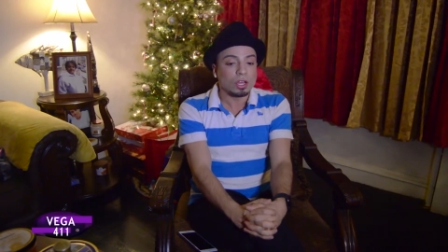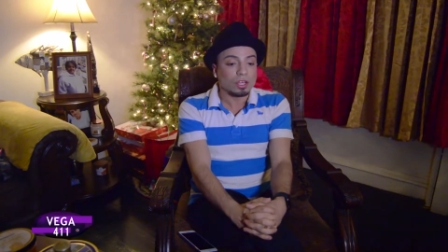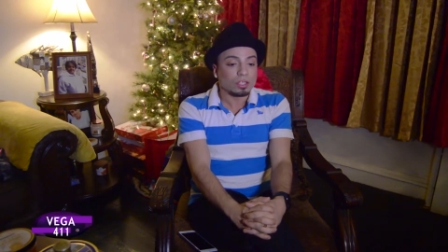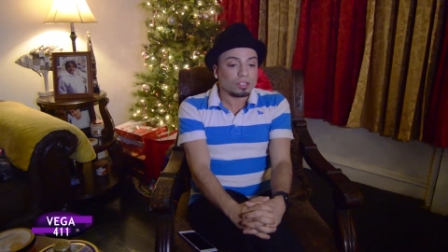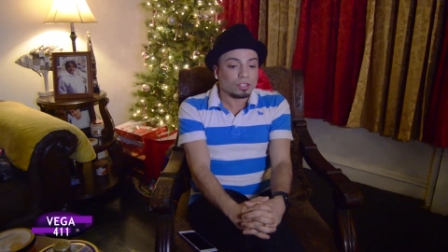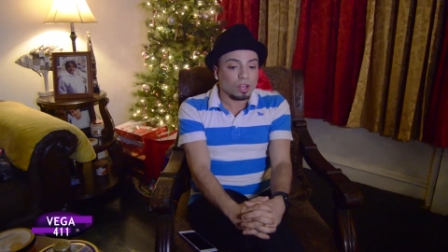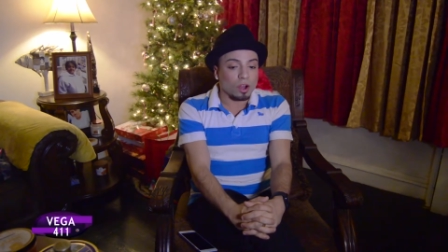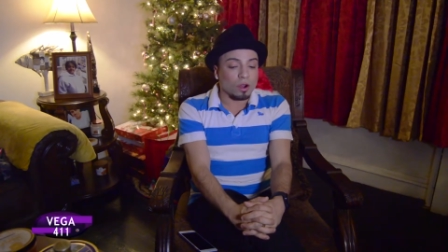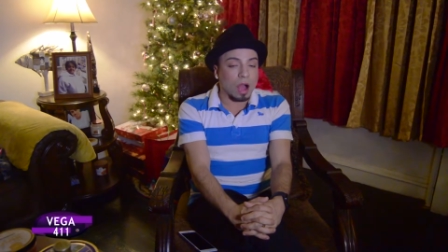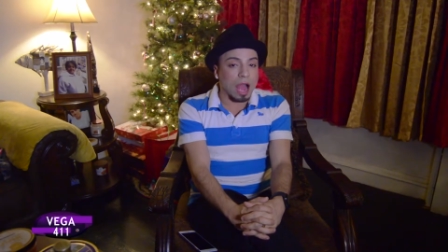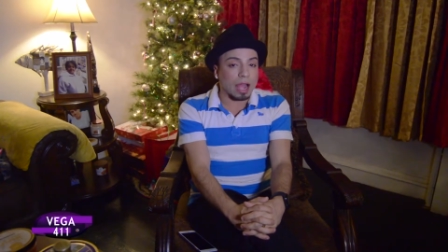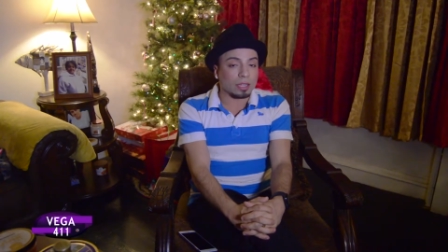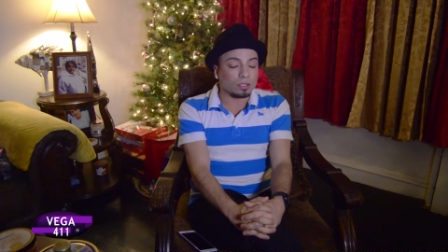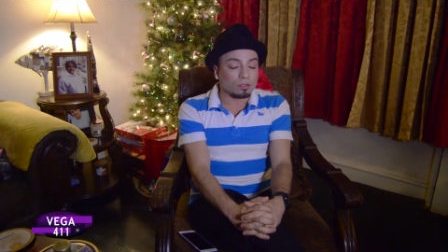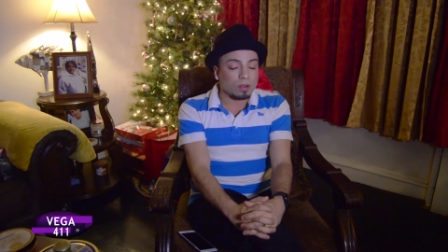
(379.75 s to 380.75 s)
So
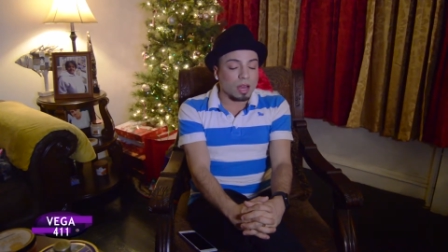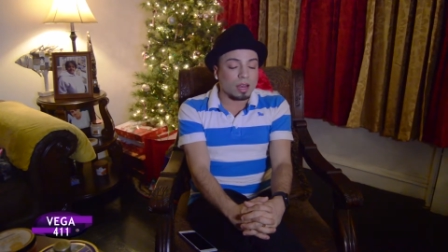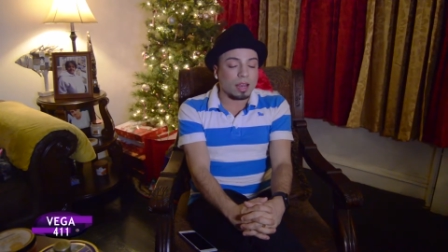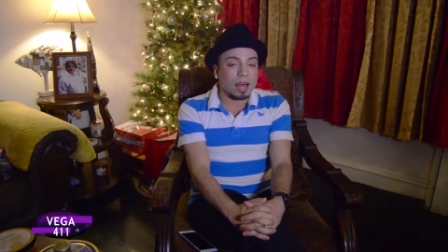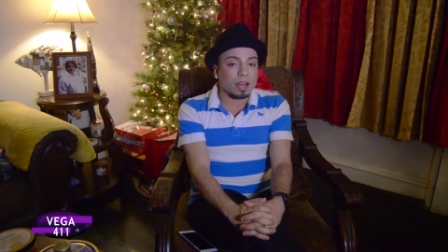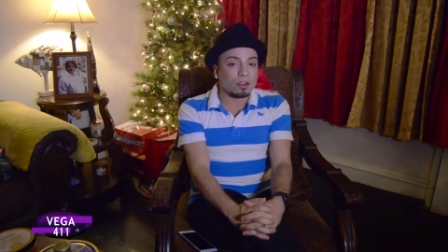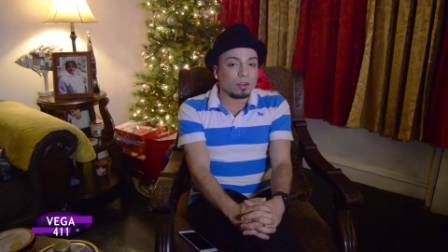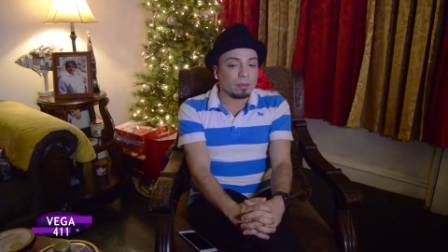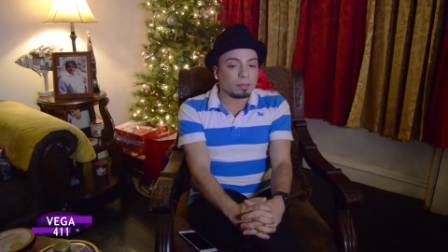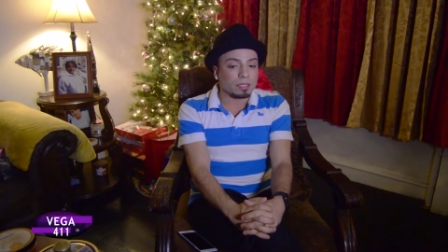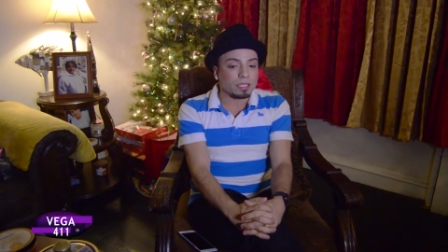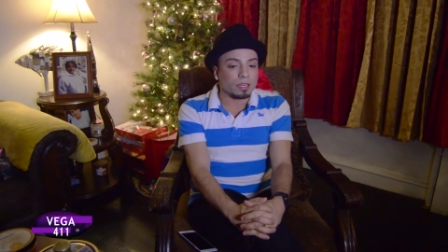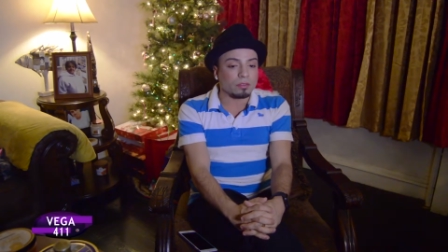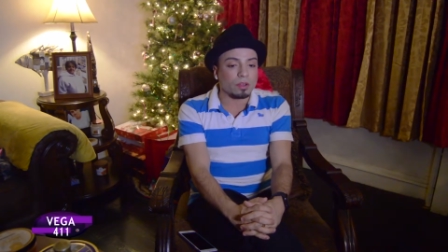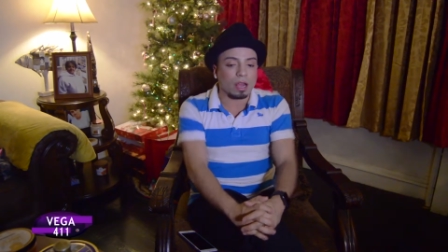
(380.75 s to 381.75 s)
I do got a lot of great
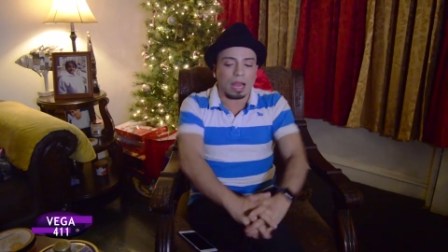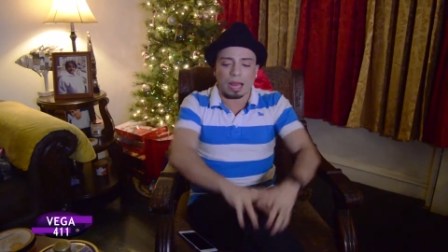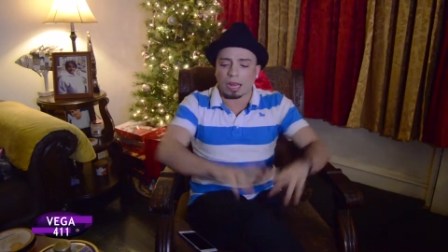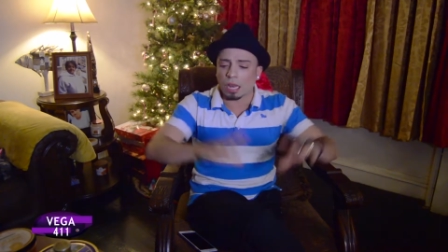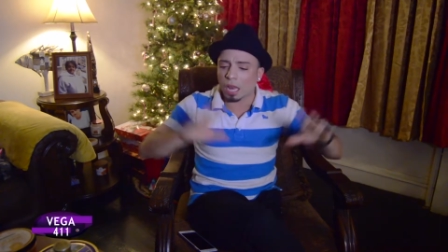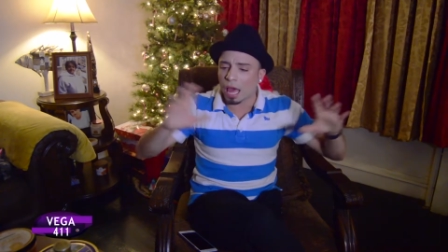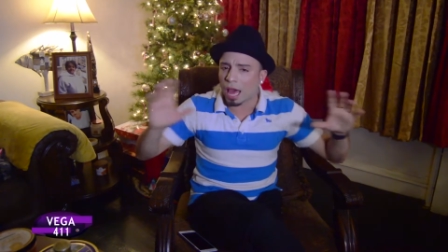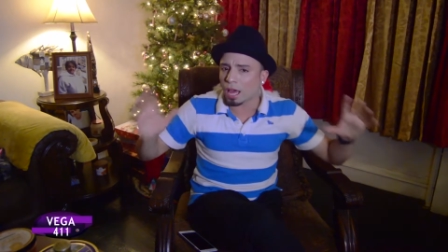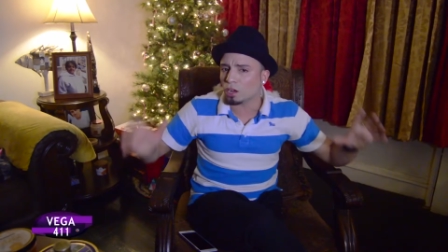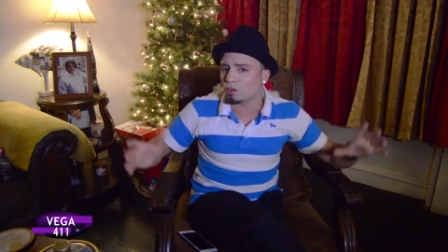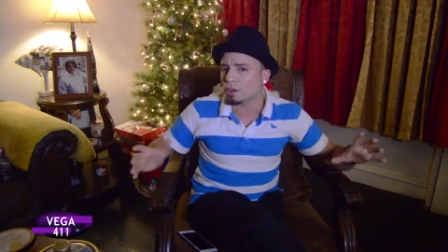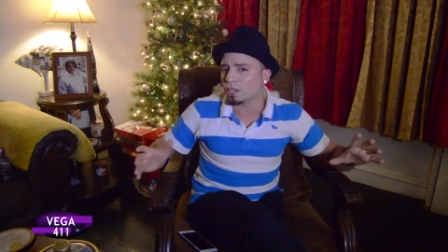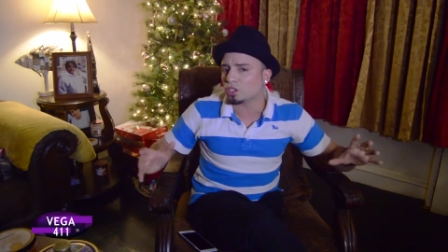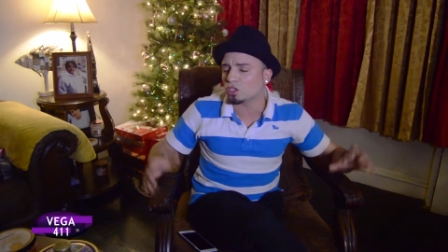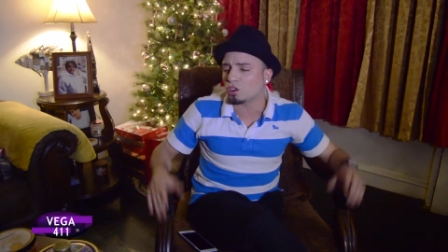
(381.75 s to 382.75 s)
material. I got a lot of
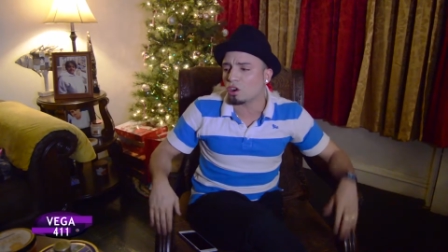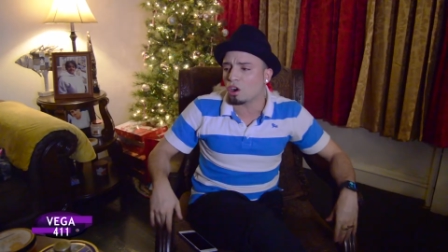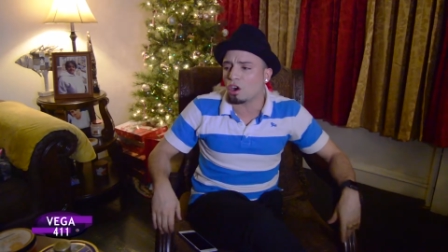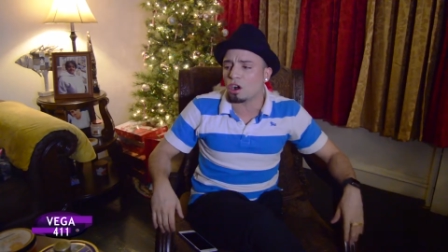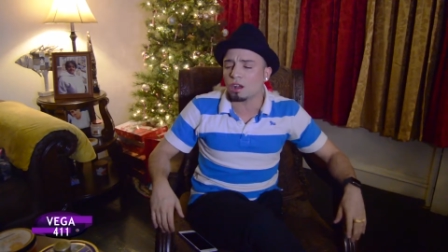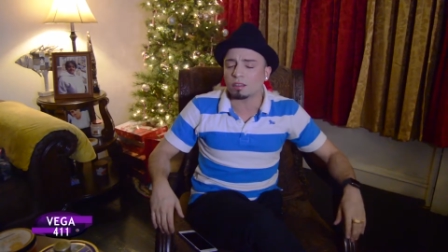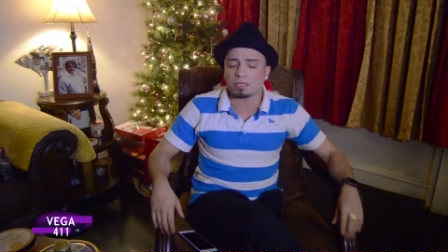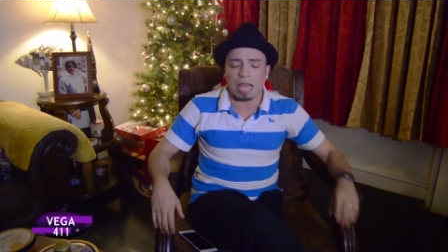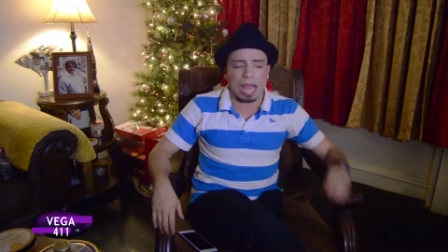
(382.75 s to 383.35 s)
great songs.